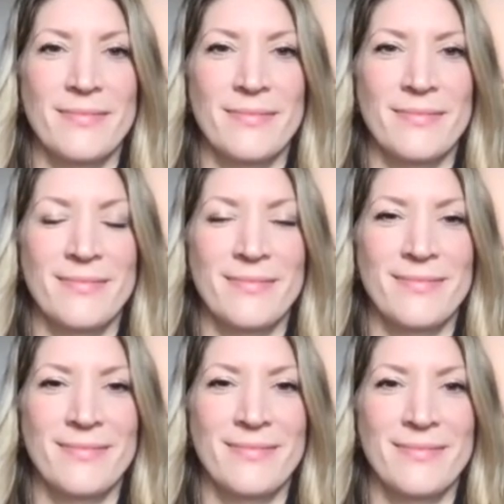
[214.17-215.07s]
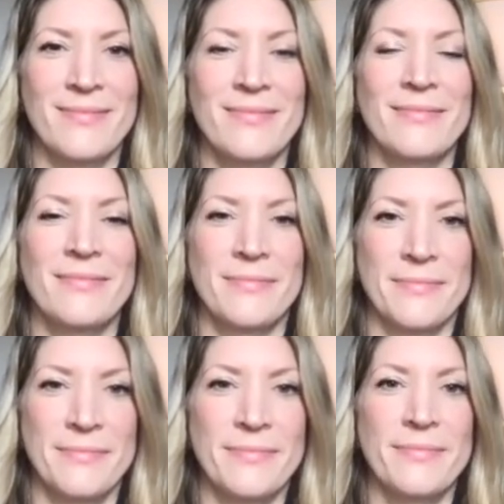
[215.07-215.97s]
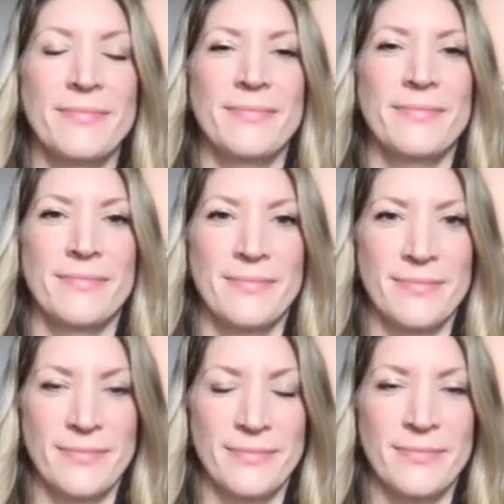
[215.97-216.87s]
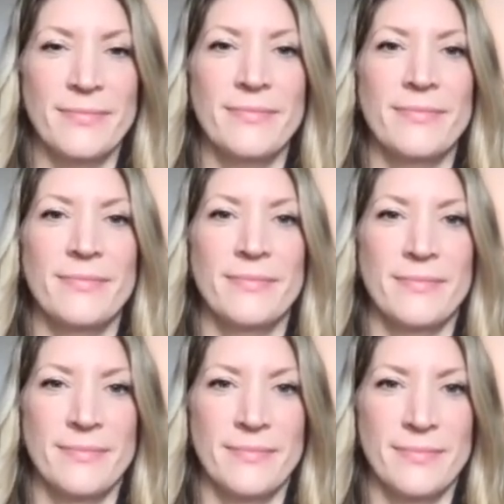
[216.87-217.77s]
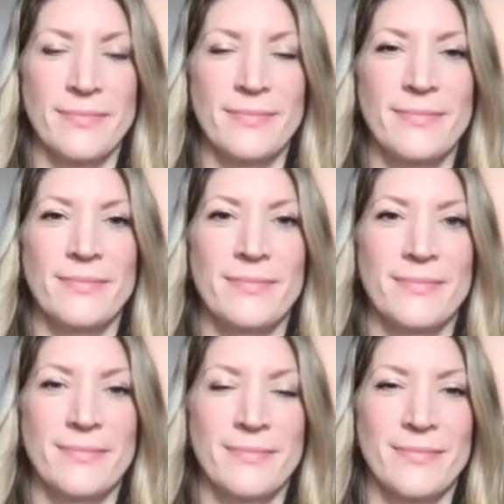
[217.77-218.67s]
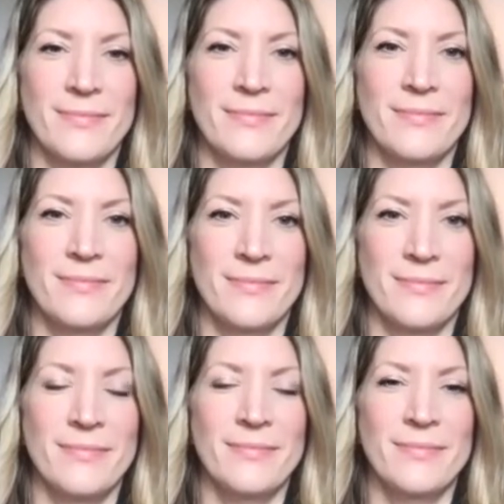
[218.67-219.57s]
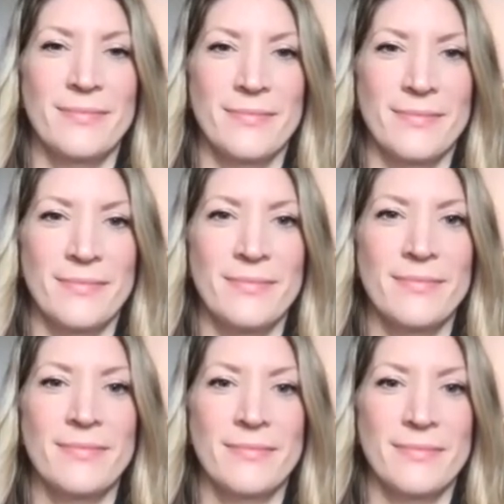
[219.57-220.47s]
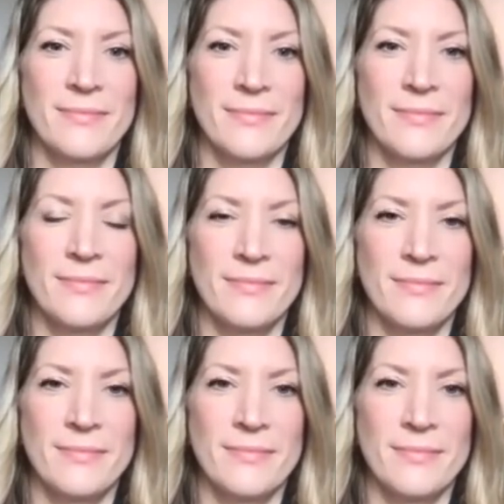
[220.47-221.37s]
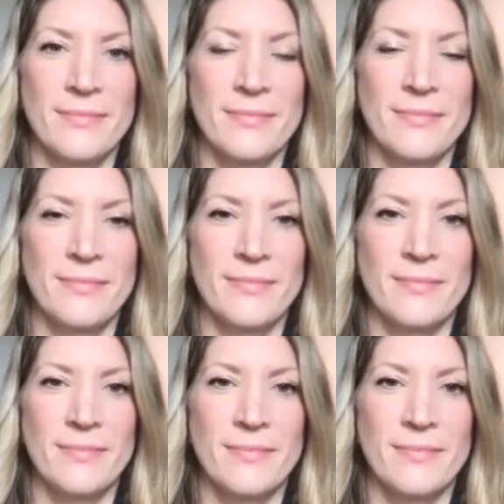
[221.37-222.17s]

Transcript: (not speaking)